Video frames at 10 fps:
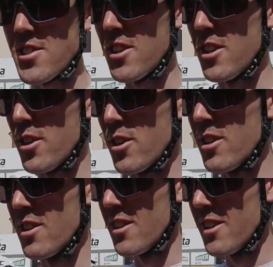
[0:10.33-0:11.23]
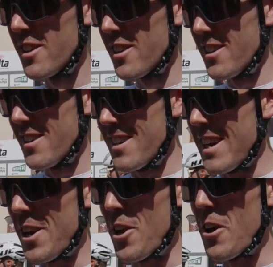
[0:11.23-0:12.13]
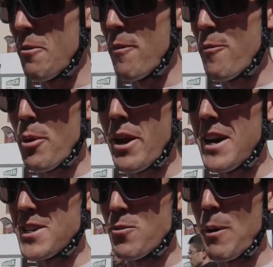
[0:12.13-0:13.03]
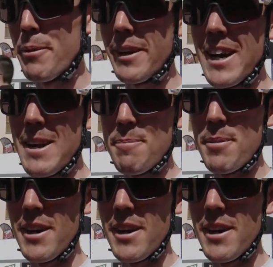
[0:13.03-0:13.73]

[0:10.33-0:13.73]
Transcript: so I don't know, it'd be pretty hard to replicate,